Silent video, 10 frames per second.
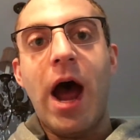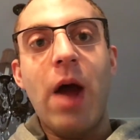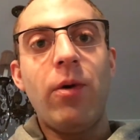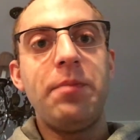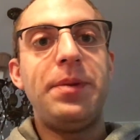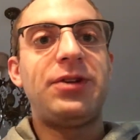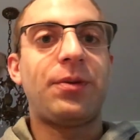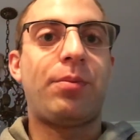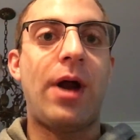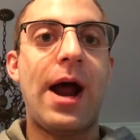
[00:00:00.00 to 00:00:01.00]
I wouldn't be
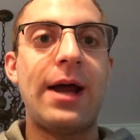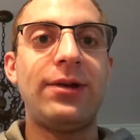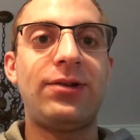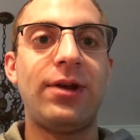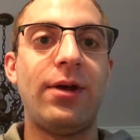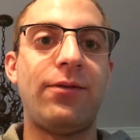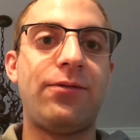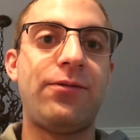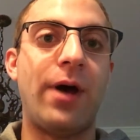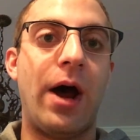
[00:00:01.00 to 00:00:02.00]
surprised
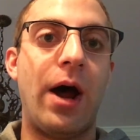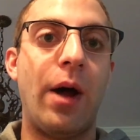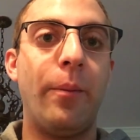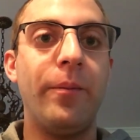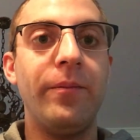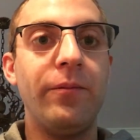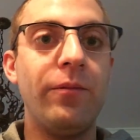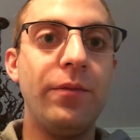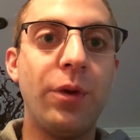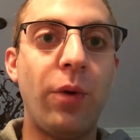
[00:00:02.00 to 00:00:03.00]
if
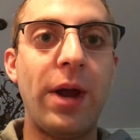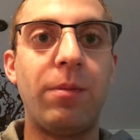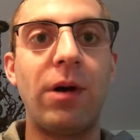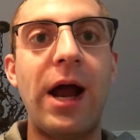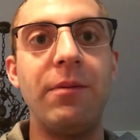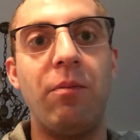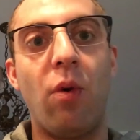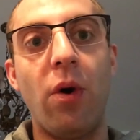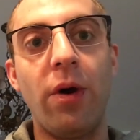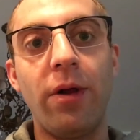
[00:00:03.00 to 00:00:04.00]
the way Brian
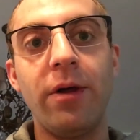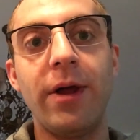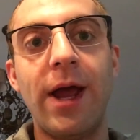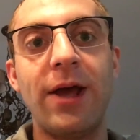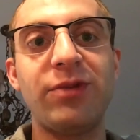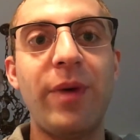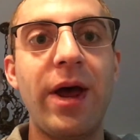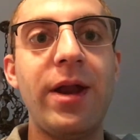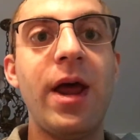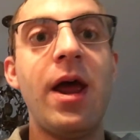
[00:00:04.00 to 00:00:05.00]
Boyle has
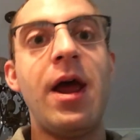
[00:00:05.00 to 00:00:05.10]
been,